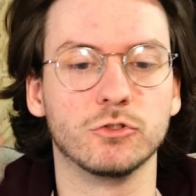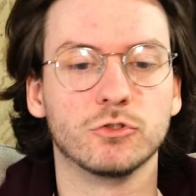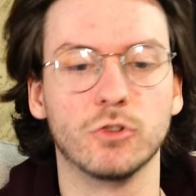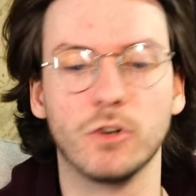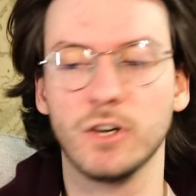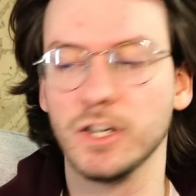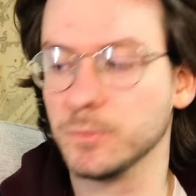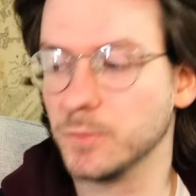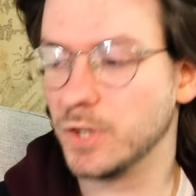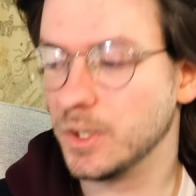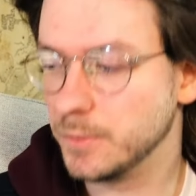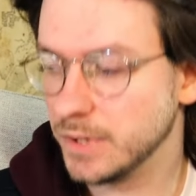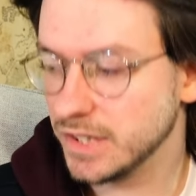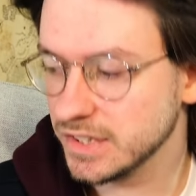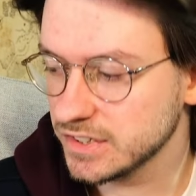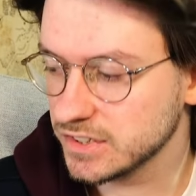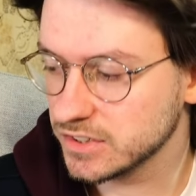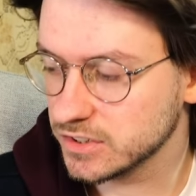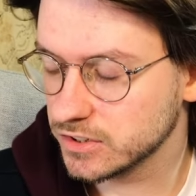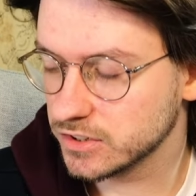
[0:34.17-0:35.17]
my
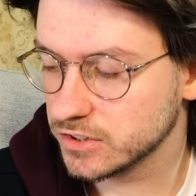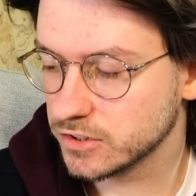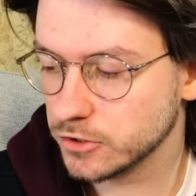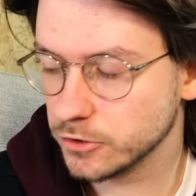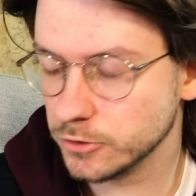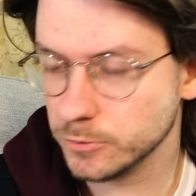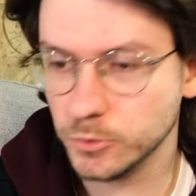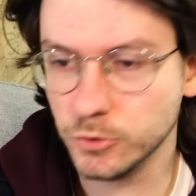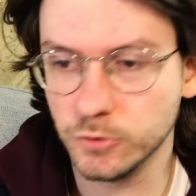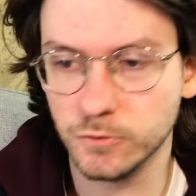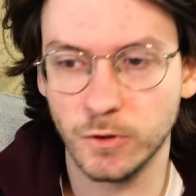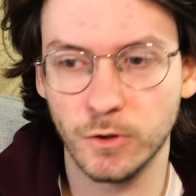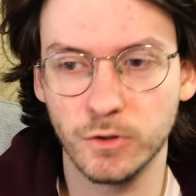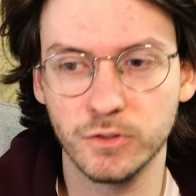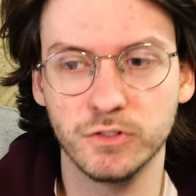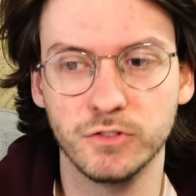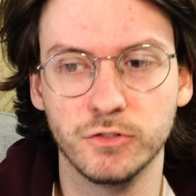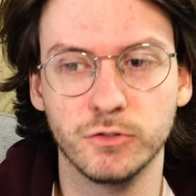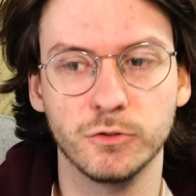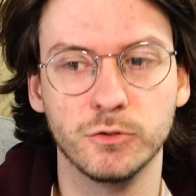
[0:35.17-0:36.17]
best to move
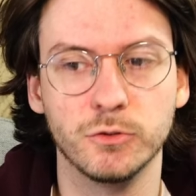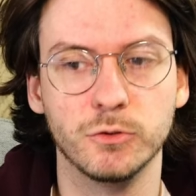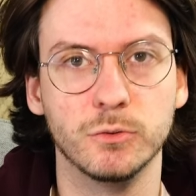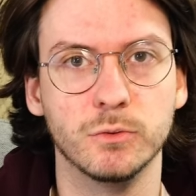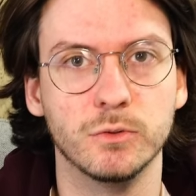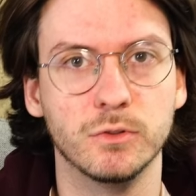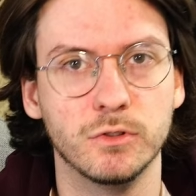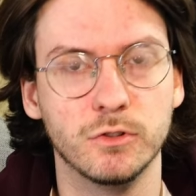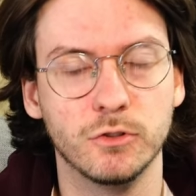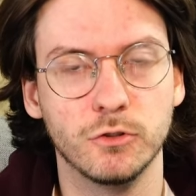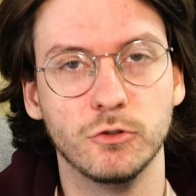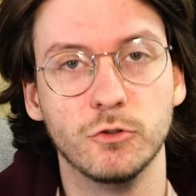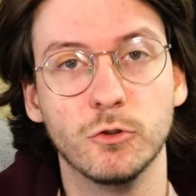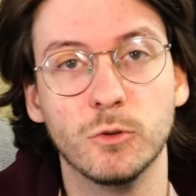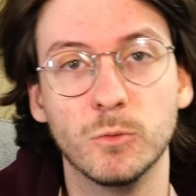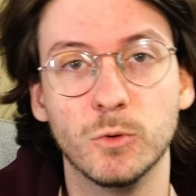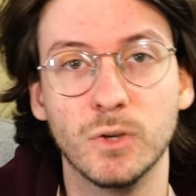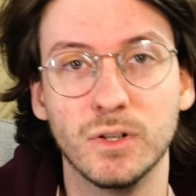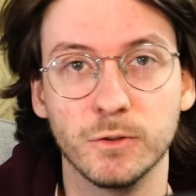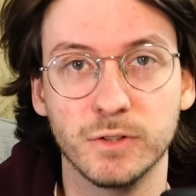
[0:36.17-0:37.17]
on and do
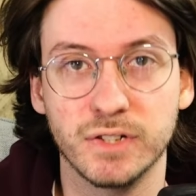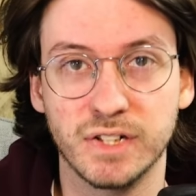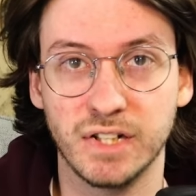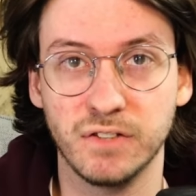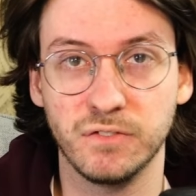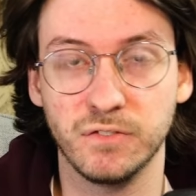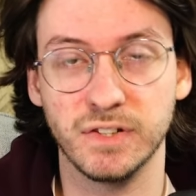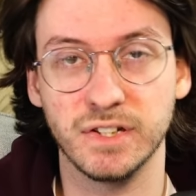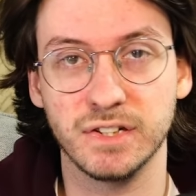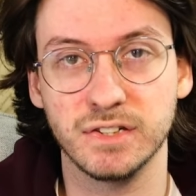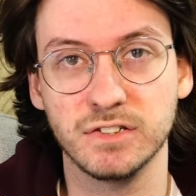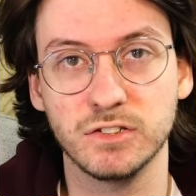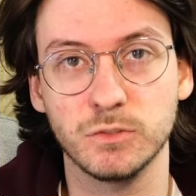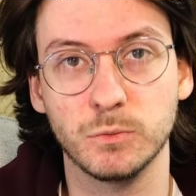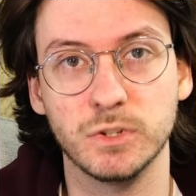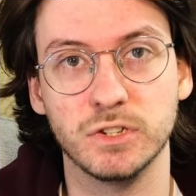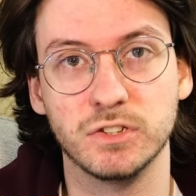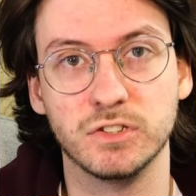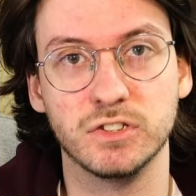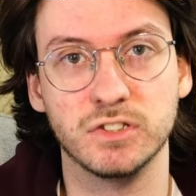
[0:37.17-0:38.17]
normal everyday things,
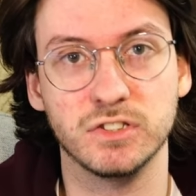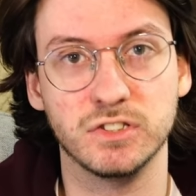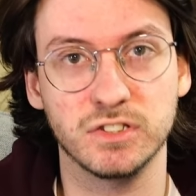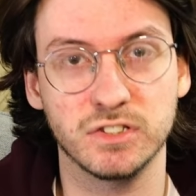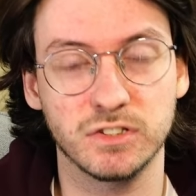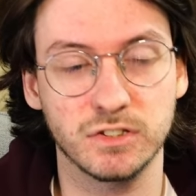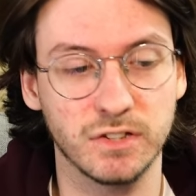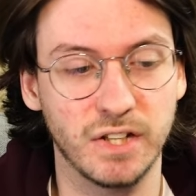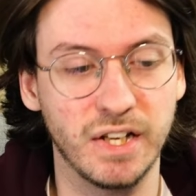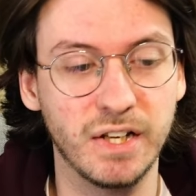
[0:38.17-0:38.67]
which is,